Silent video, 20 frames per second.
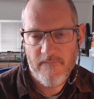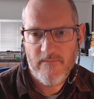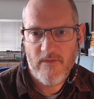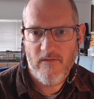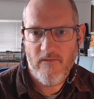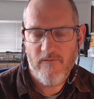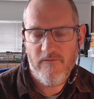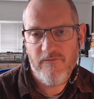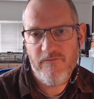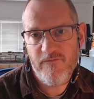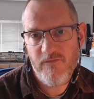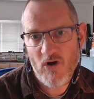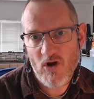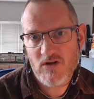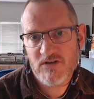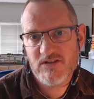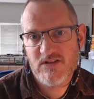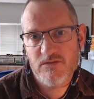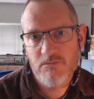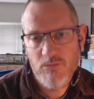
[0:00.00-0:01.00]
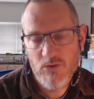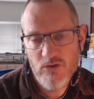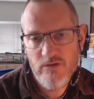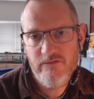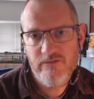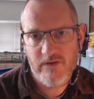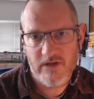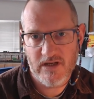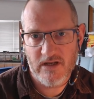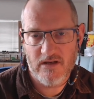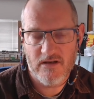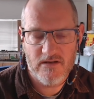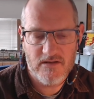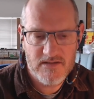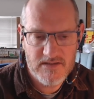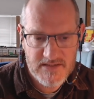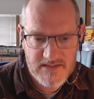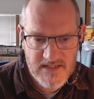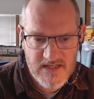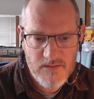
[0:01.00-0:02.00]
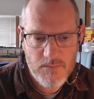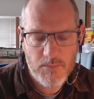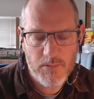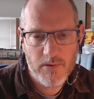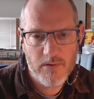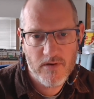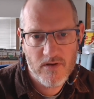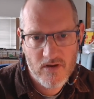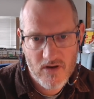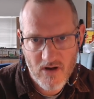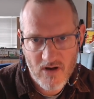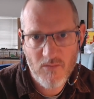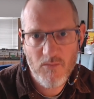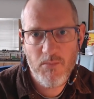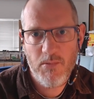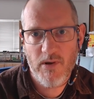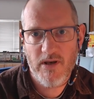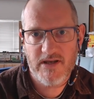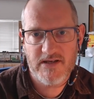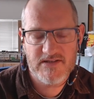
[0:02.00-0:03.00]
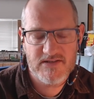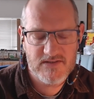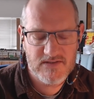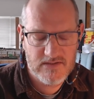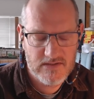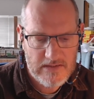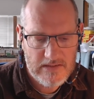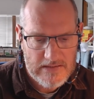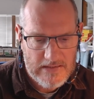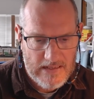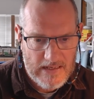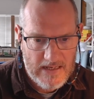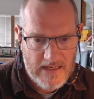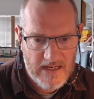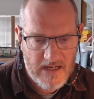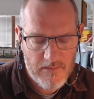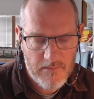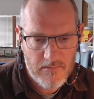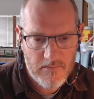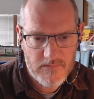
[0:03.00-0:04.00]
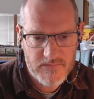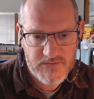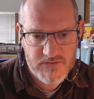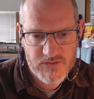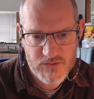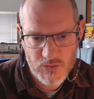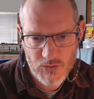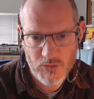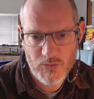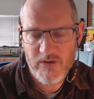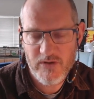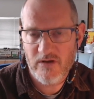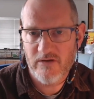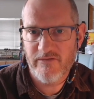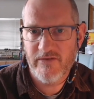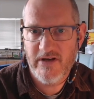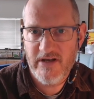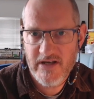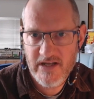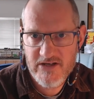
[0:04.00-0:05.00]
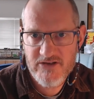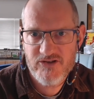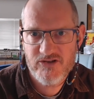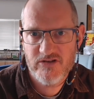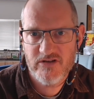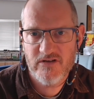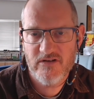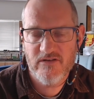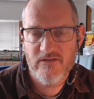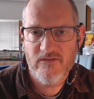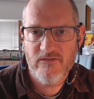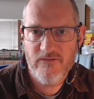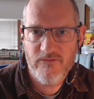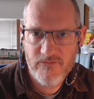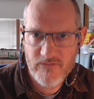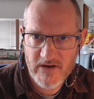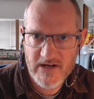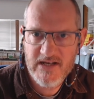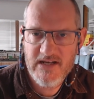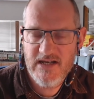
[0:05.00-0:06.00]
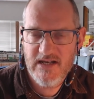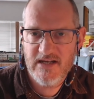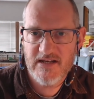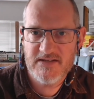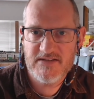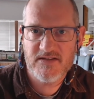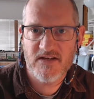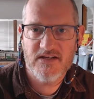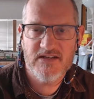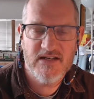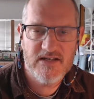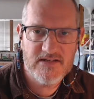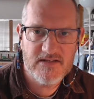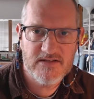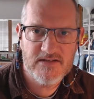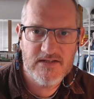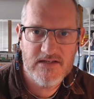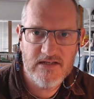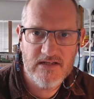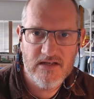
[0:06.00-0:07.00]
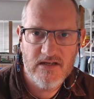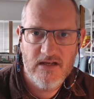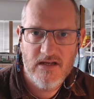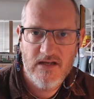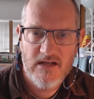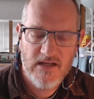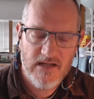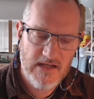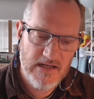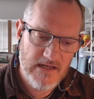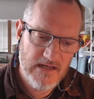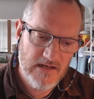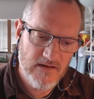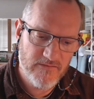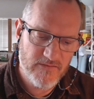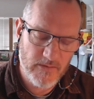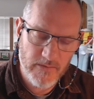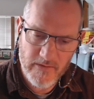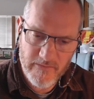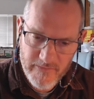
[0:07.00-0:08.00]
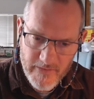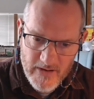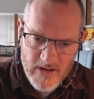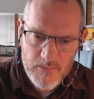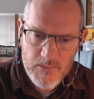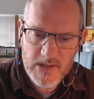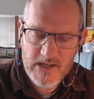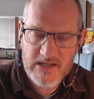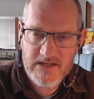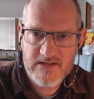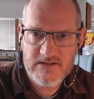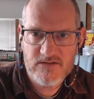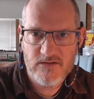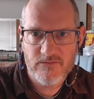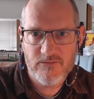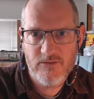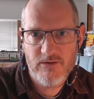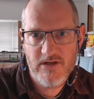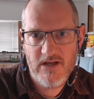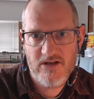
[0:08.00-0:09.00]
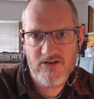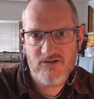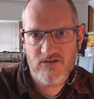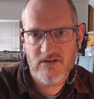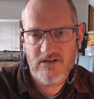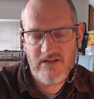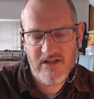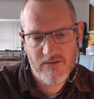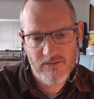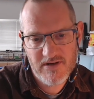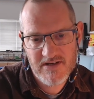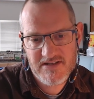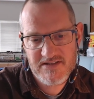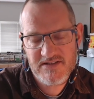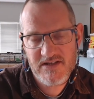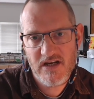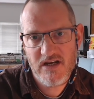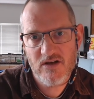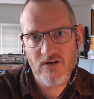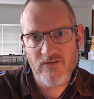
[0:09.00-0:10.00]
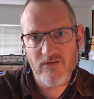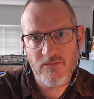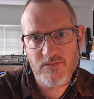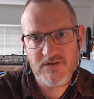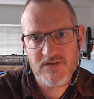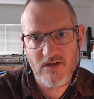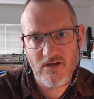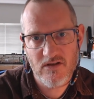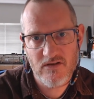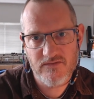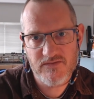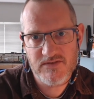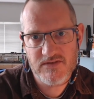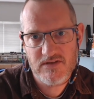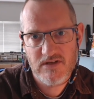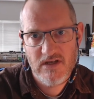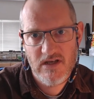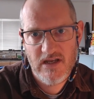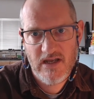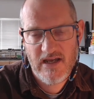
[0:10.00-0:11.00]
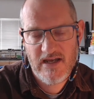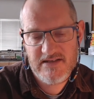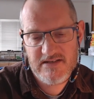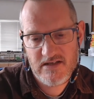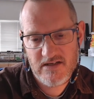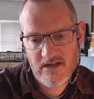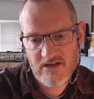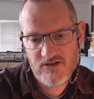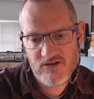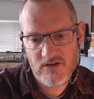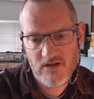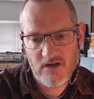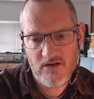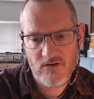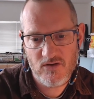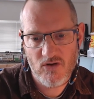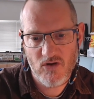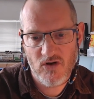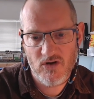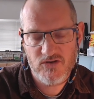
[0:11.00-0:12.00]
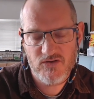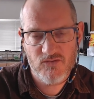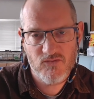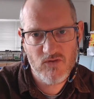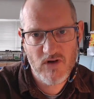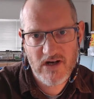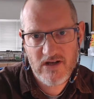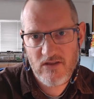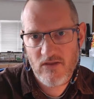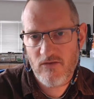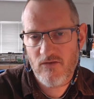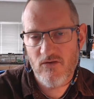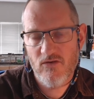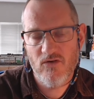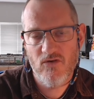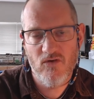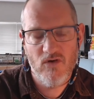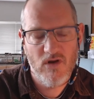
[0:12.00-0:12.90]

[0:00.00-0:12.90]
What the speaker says: fast-moving, deep, complex story of a nation finding its identity from the very beginnings of creation and their understanding of themselves as a nation under God, right through